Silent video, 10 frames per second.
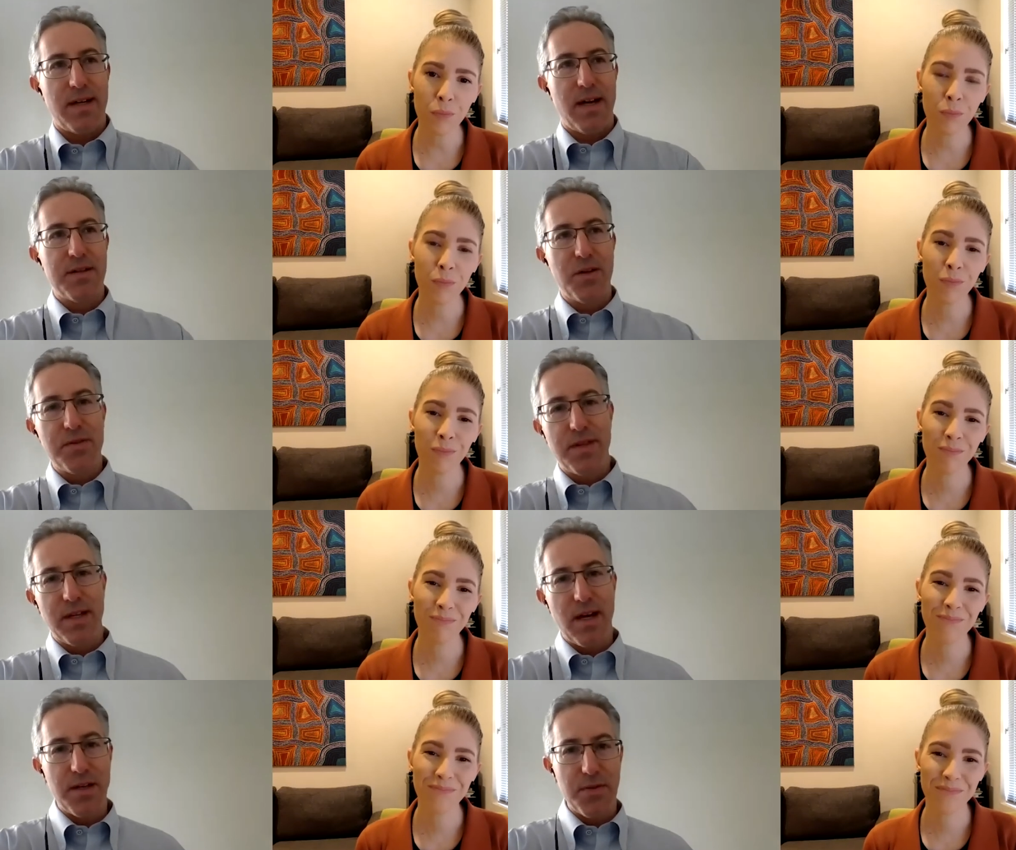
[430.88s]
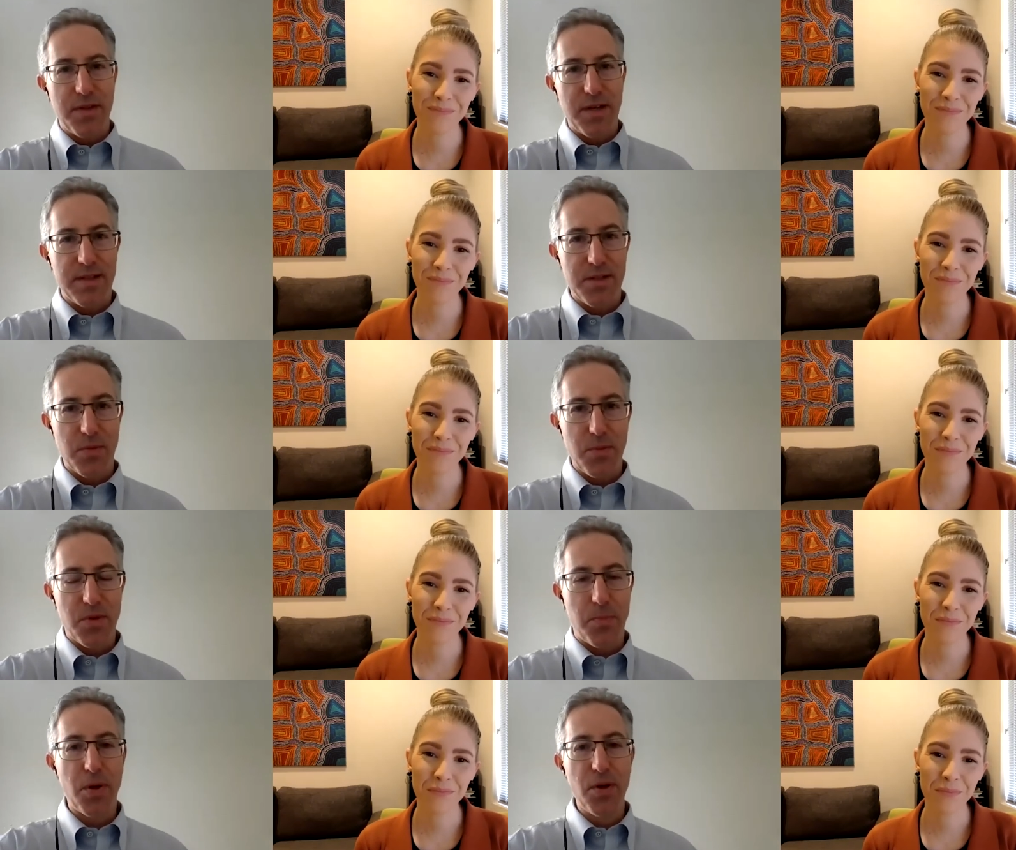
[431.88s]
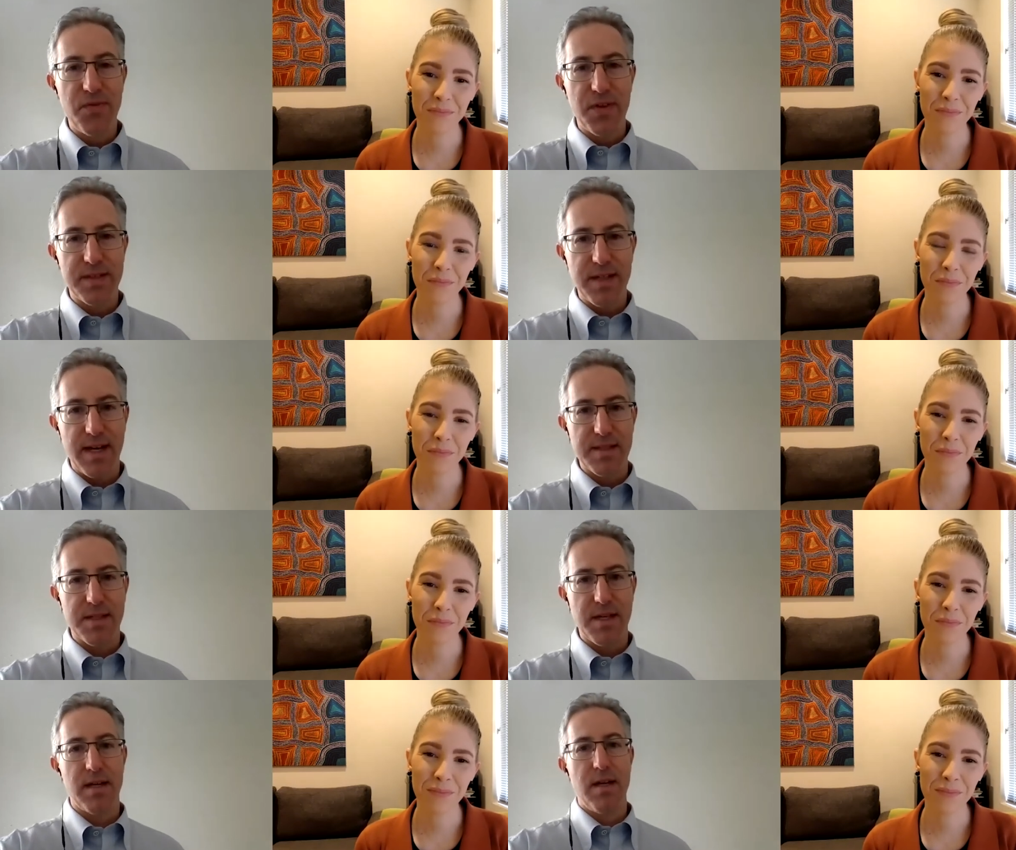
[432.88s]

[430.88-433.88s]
Speaker 1: I don't think I don't think there's a the perfect answer.